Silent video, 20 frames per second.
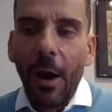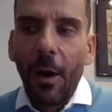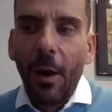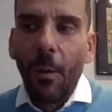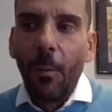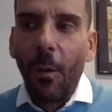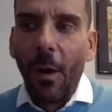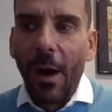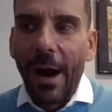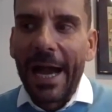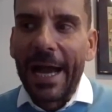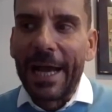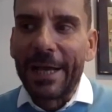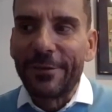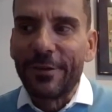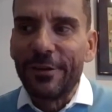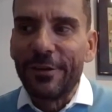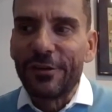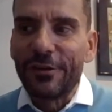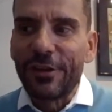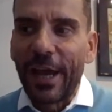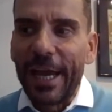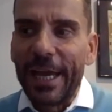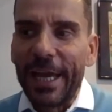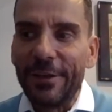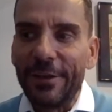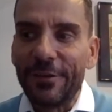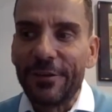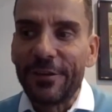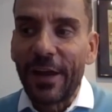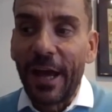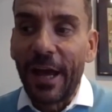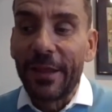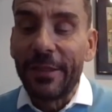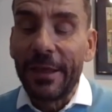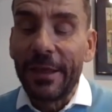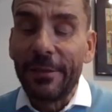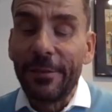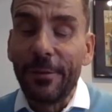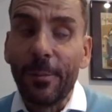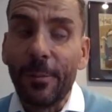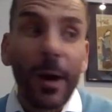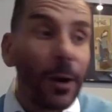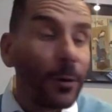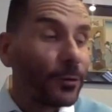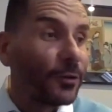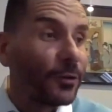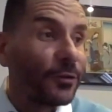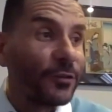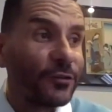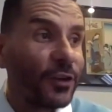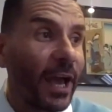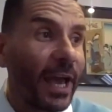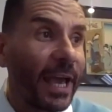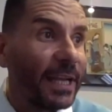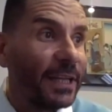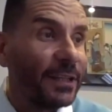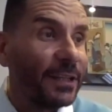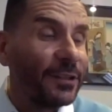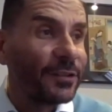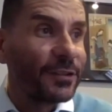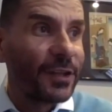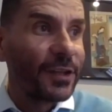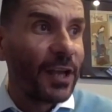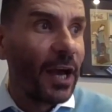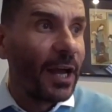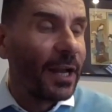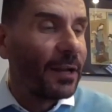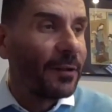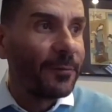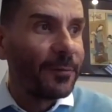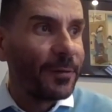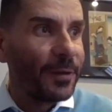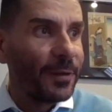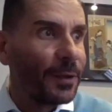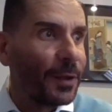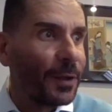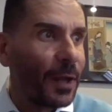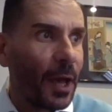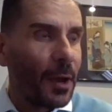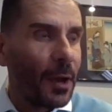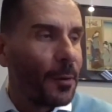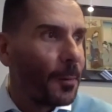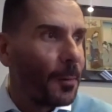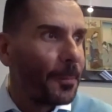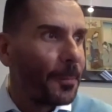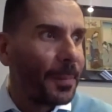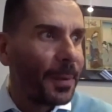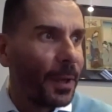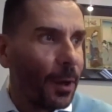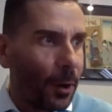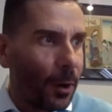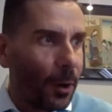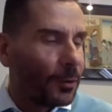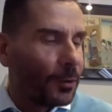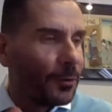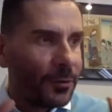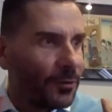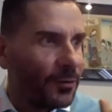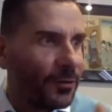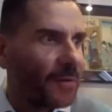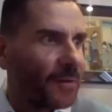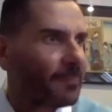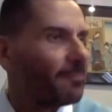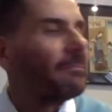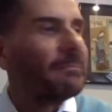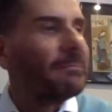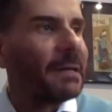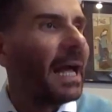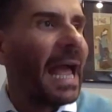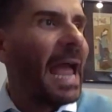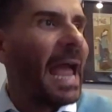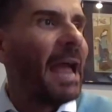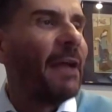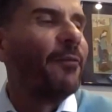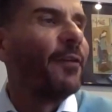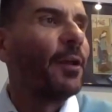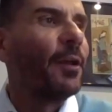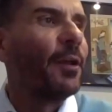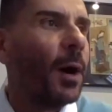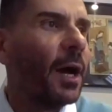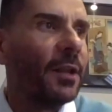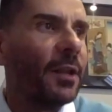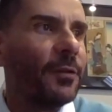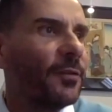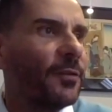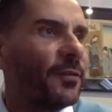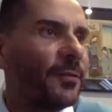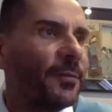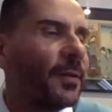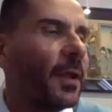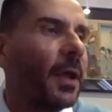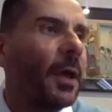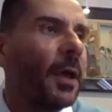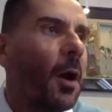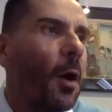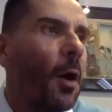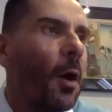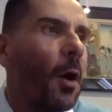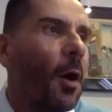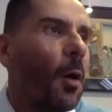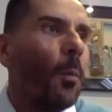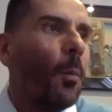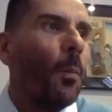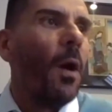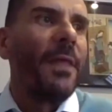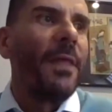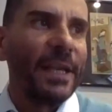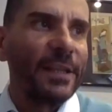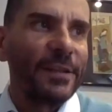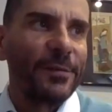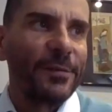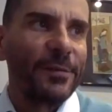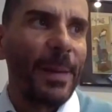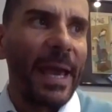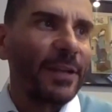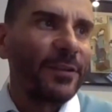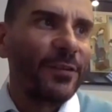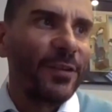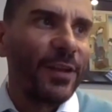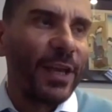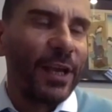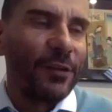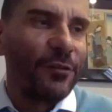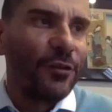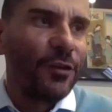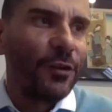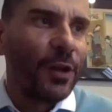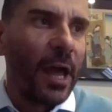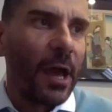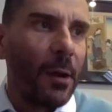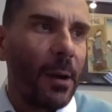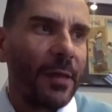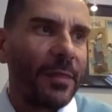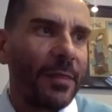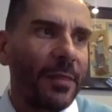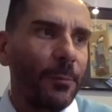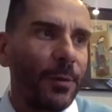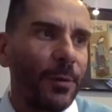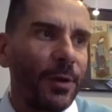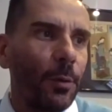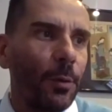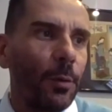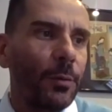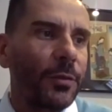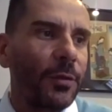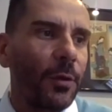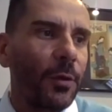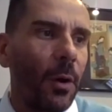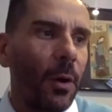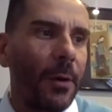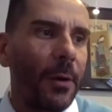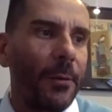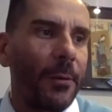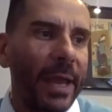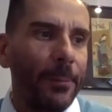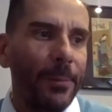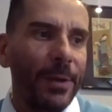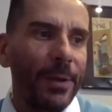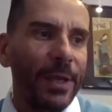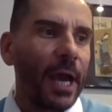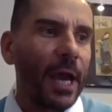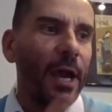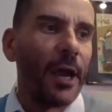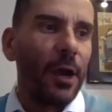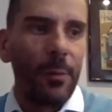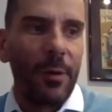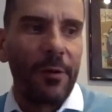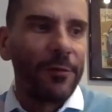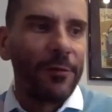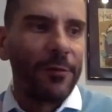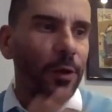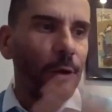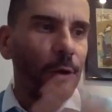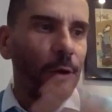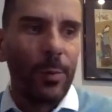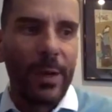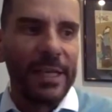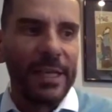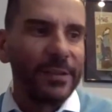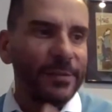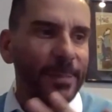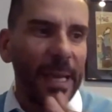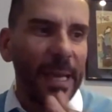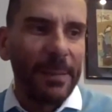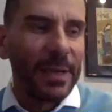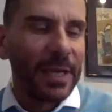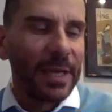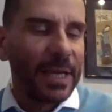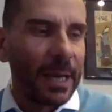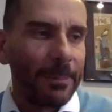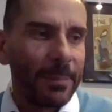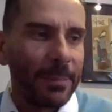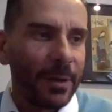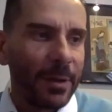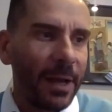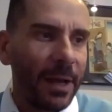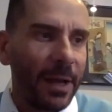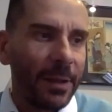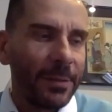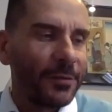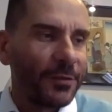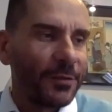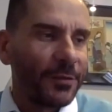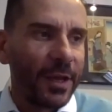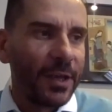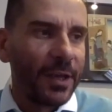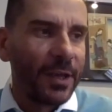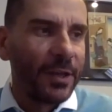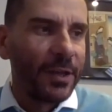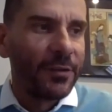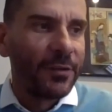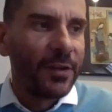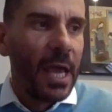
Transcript: what hasn't changed? I think the world has changed kind of, beyond everyone's what they expected. I think we all thought, oh, here we go, a few weeks, maybe a couple of months, and